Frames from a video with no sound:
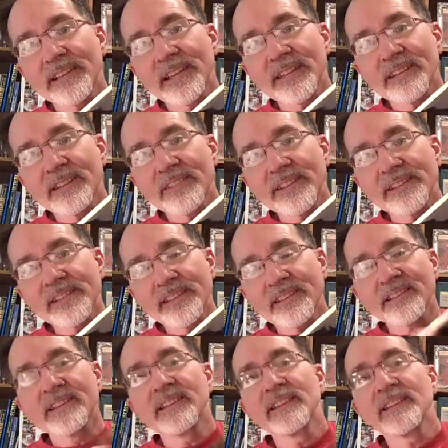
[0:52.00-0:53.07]
into this
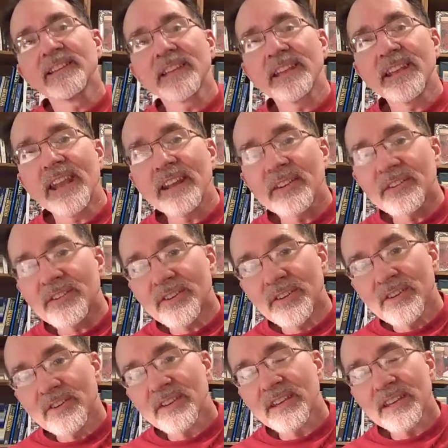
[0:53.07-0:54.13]
connector,
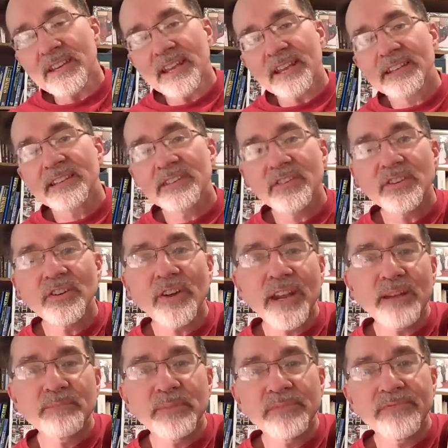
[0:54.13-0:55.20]
you can connect it to your
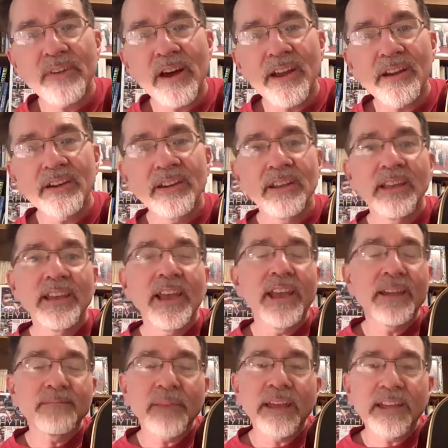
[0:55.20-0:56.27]
amplifier
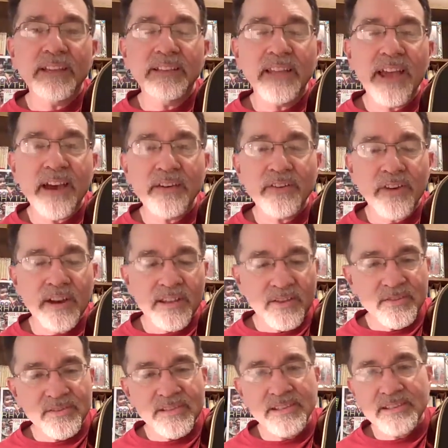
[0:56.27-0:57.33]
and make it louder. I
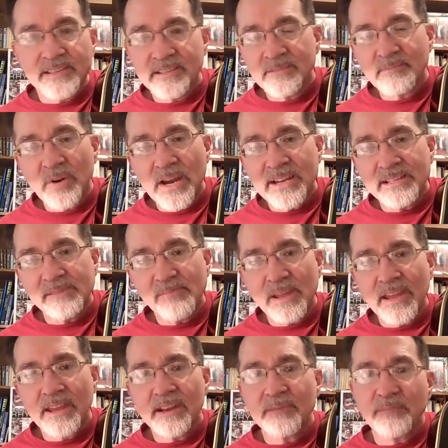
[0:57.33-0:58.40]
use this in the praise
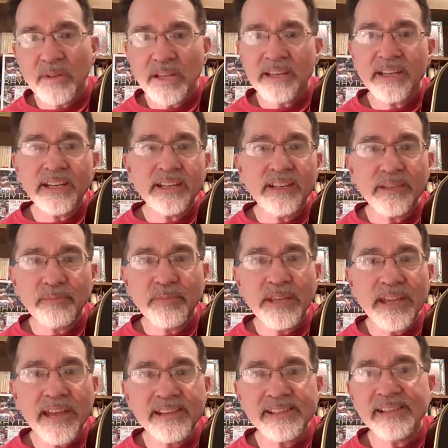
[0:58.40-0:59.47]
band. I plug it into the
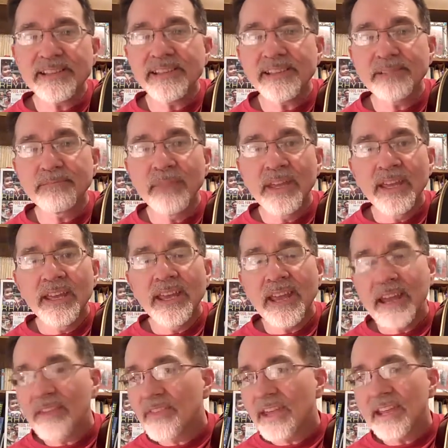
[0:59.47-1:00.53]
PA system
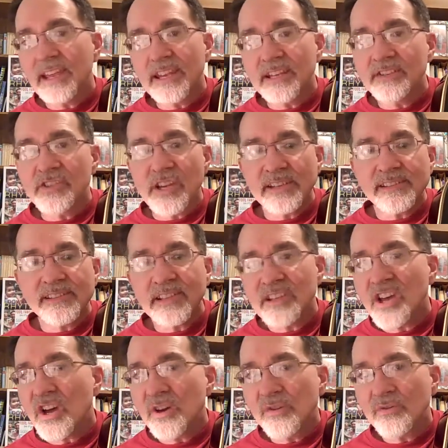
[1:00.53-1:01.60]
and they can adjust the
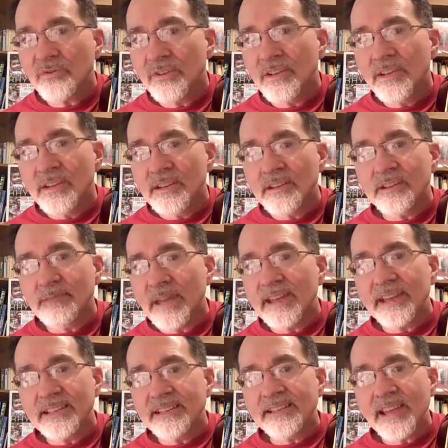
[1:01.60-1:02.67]
tone to
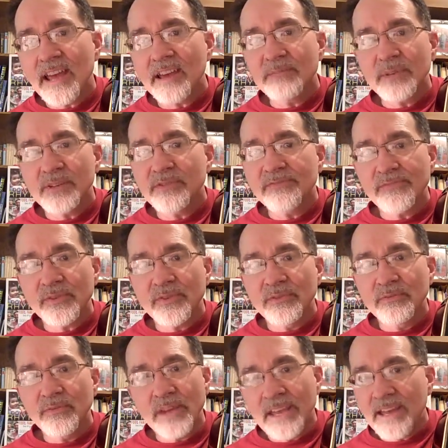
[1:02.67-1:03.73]
make it sound
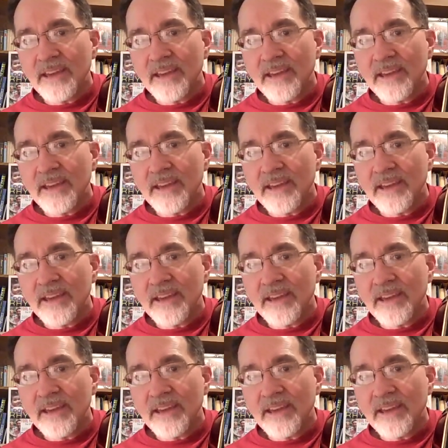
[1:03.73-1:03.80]
beautiful. We